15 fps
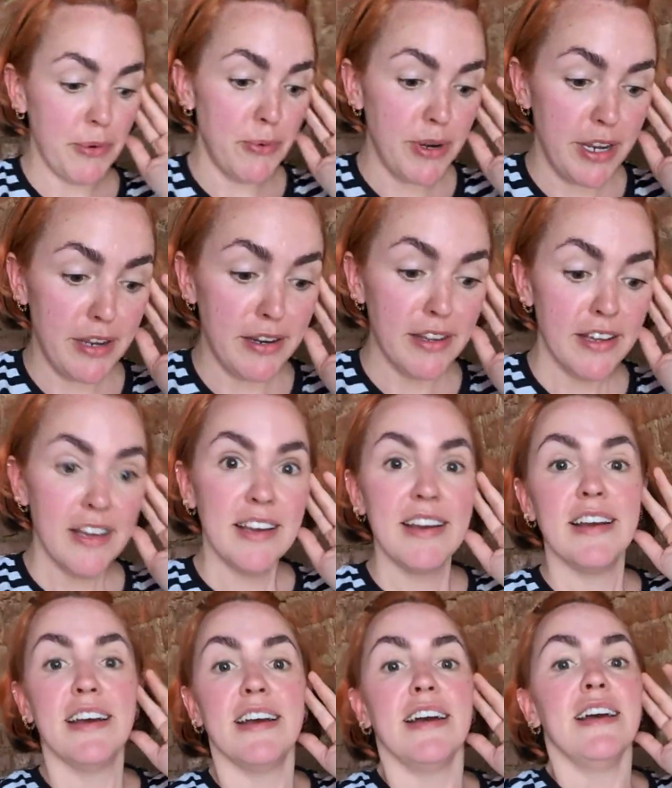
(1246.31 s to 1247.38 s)
morning,
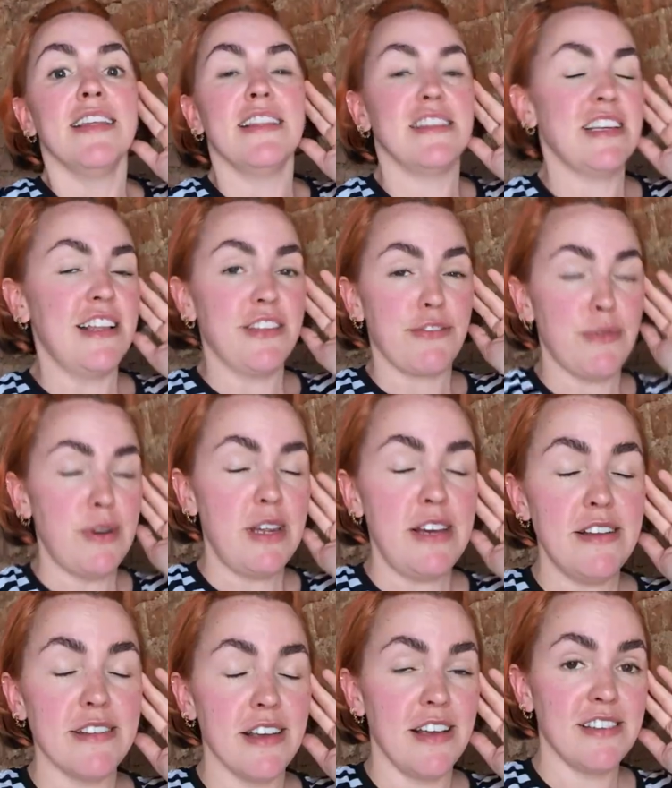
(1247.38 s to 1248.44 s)
the sensory
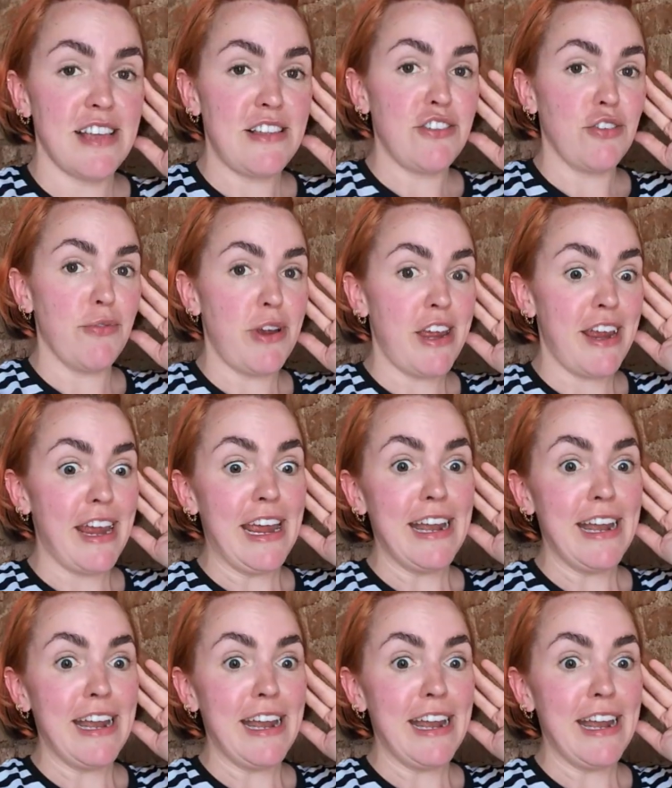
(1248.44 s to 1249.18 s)
needs a sensorying